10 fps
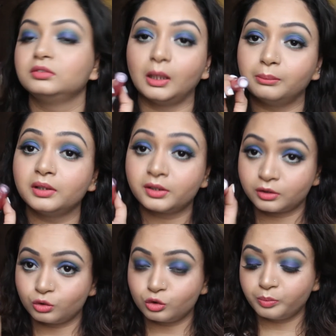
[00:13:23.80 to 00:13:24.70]
double
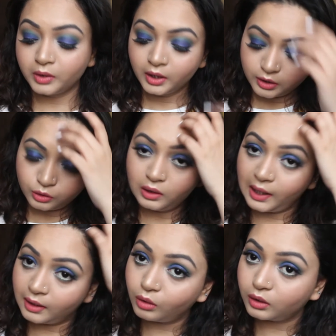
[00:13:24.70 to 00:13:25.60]
scoop. You'll
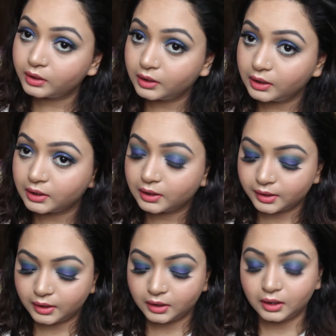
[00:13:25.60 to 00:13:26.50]
have all the details
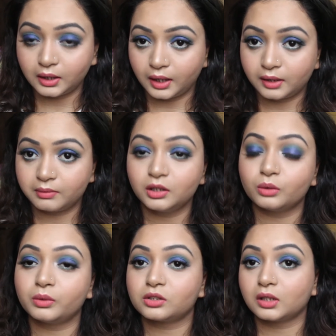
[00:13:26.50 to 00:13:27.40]
in the next video
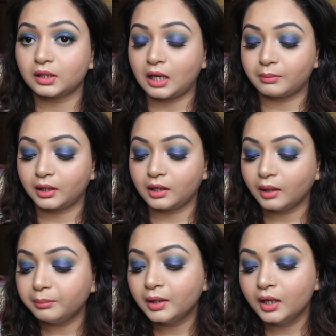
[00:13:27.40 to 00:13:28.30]
which is coming
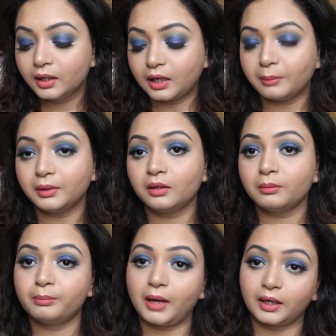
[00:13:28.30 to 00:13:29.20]
up.
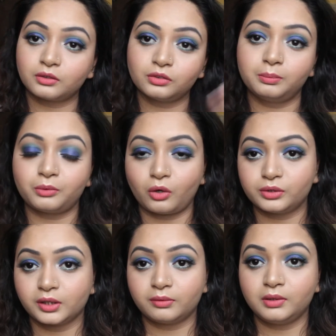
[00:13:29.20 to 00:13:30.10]
Coming back to the
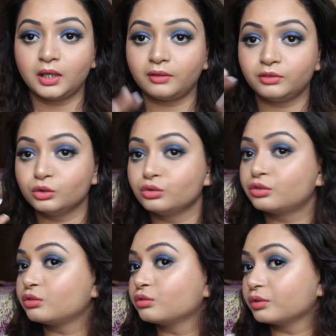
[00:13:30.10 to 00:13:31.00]
products we have
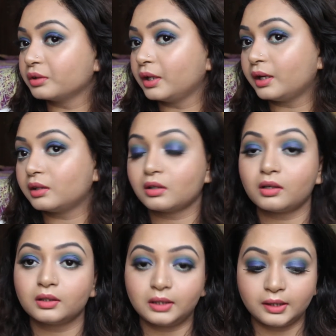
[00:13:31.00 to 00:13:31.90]
used to create
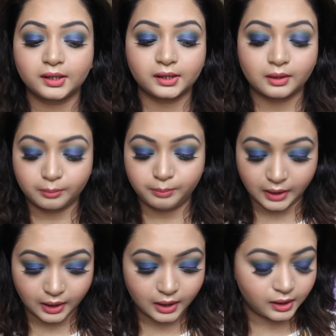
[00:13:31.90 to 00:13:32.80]
this
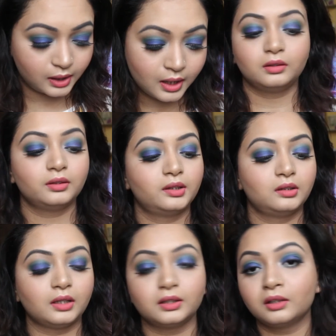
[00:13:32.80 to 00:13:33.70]
base.
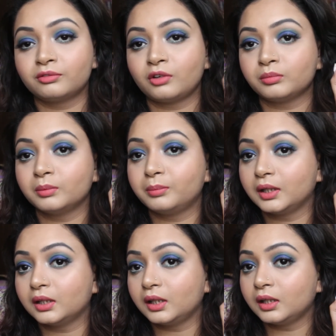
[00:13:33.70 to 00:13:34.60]
Starting from the
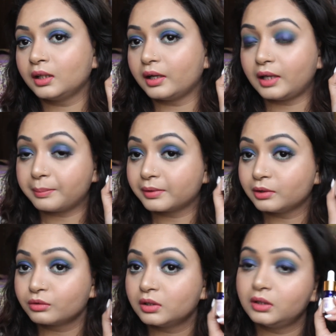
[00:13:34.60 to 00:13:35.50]
beginning, I
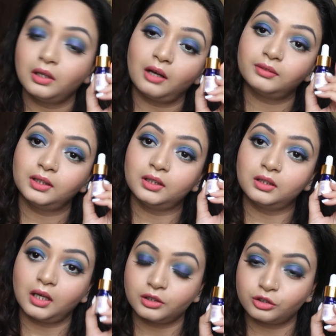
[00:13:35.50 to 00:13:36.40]
absolutely love the
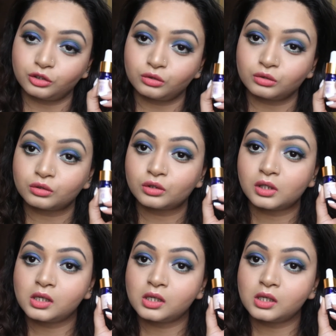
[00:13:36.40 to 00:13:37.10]
Indulgeo